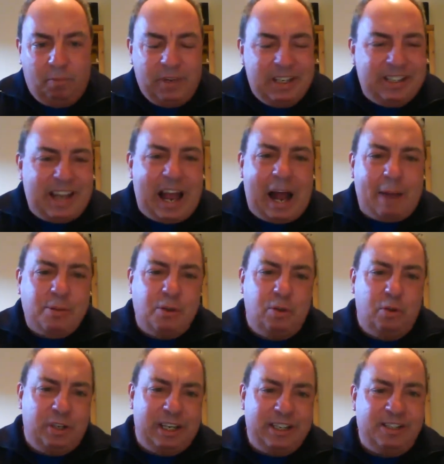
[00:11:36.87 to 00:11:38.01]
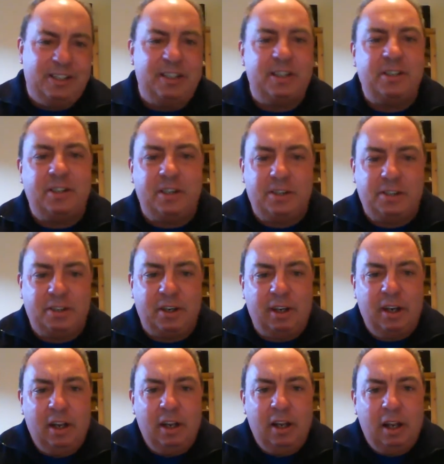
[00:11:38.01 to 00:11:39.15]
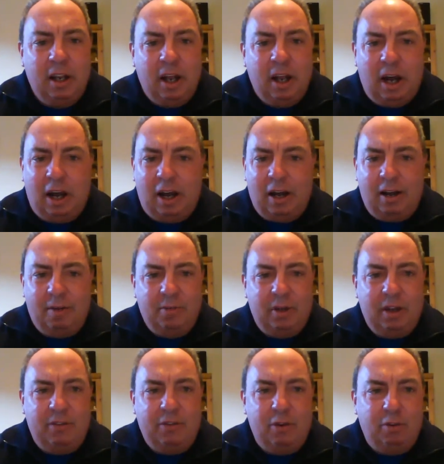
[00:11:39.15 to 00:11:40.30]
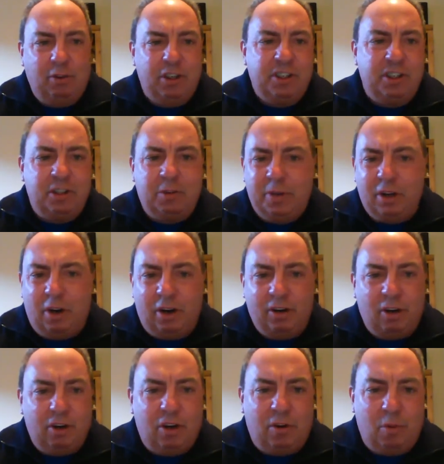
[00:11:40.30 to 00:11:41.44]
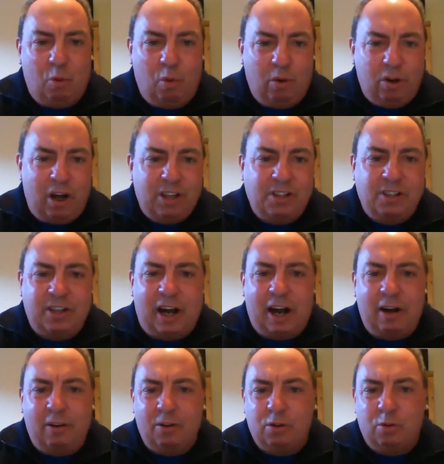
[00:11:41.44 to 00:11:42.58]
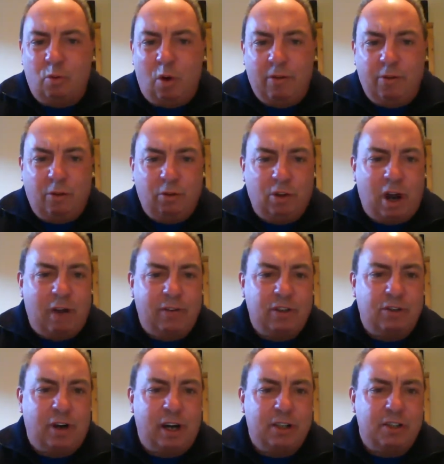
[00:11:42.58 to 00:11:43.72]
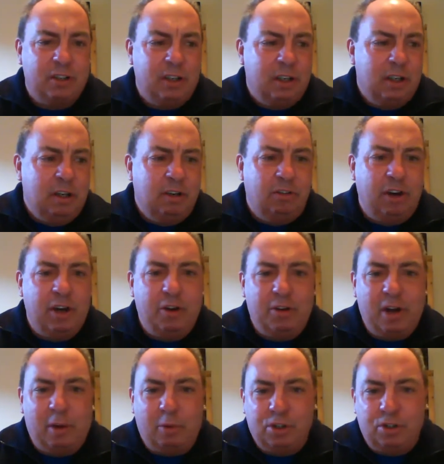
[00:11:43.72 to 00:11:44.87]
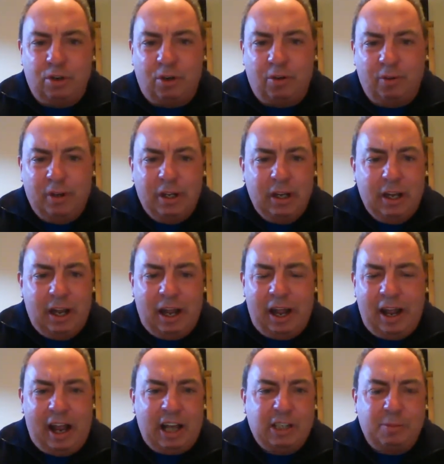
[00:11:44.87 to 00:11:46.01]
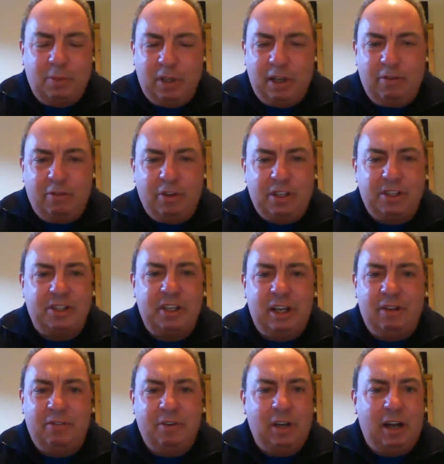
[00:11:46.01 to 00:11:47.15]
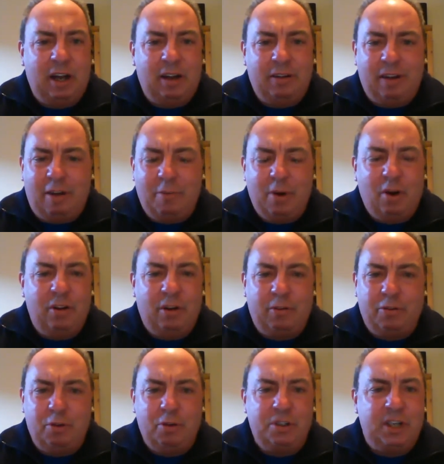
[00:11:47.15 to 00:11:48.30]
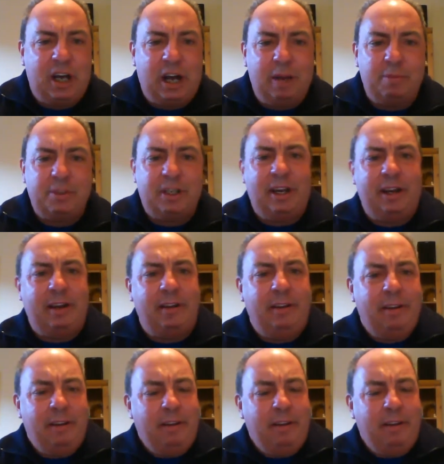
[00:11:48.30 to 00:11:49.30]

is absolute consistency. If you listen to me on Constance Arnold's wonderful Law of Attraction radio network show, Ask, Believe, and Receive, I've been on there a few times, and